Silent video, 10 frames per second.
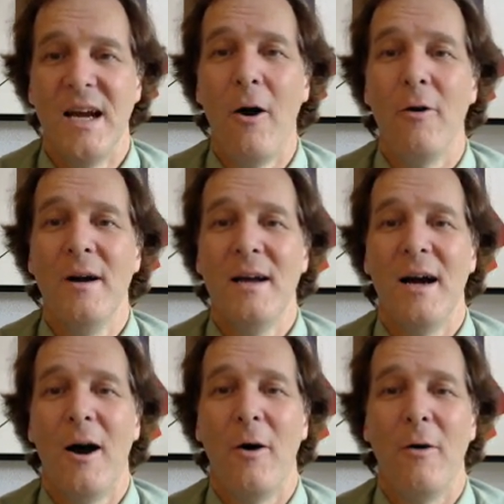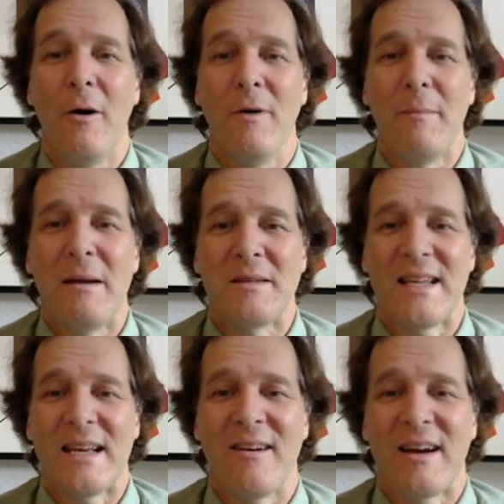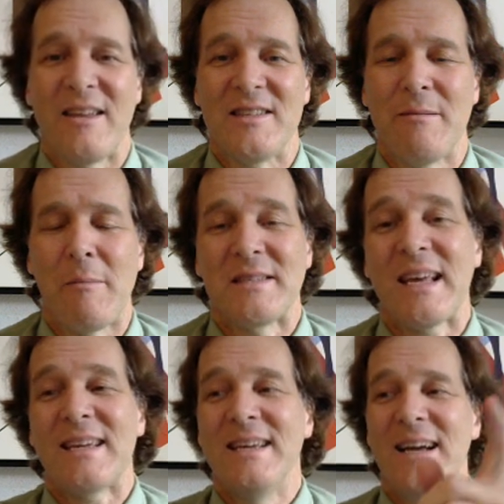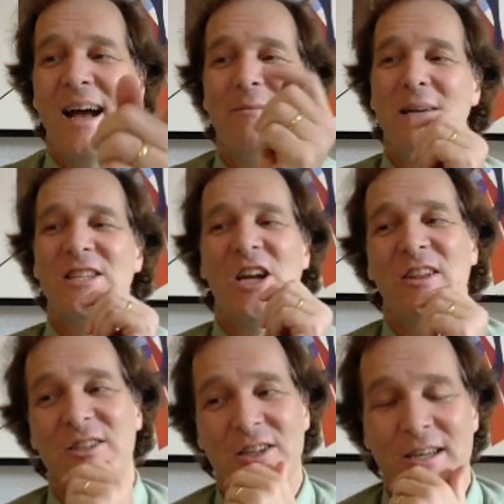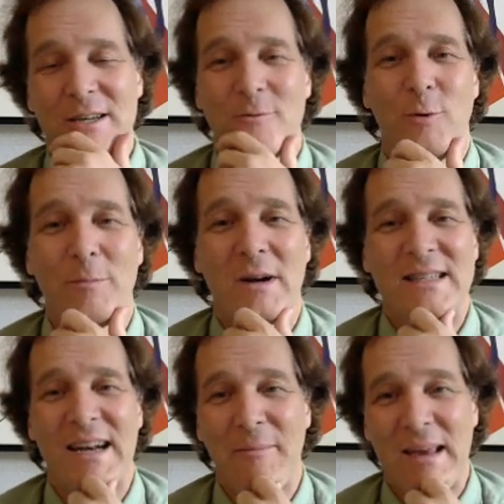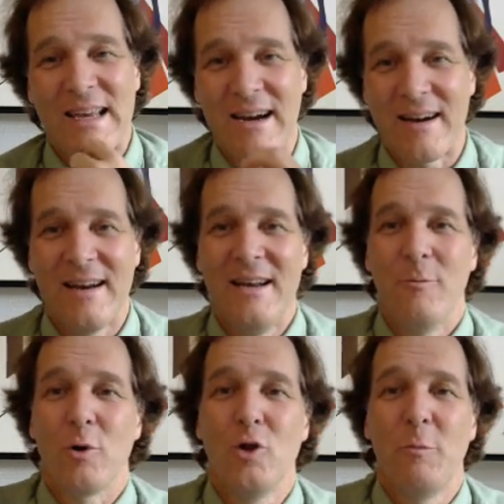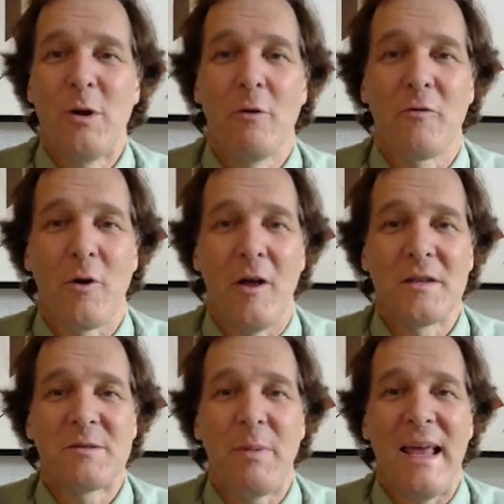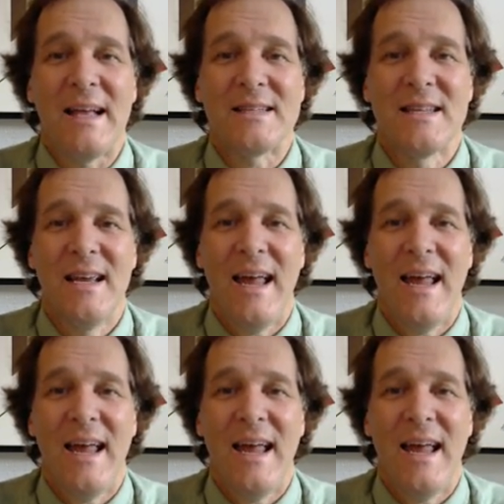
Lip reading: Oh, I made a mistake here. Can you see my mistake? Ha, mini challenge. What bug did I make here? We're looping over all the spans,